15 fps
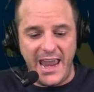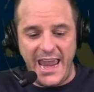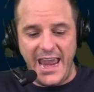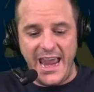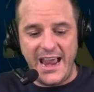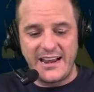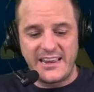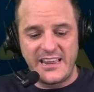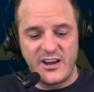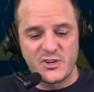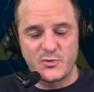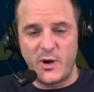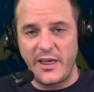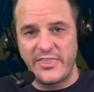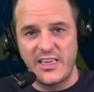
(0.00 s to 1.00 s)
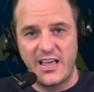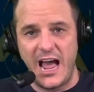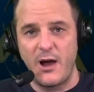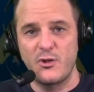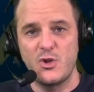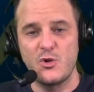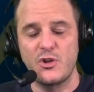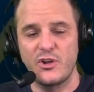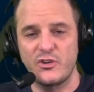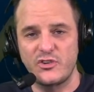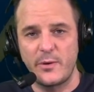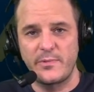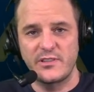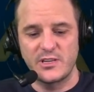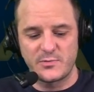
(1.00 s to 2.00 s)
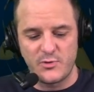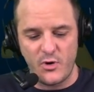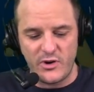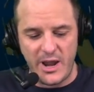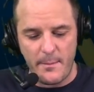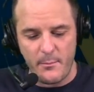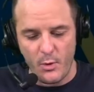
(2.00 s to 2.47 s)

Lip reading: And here's what I think how you can contribute to this program,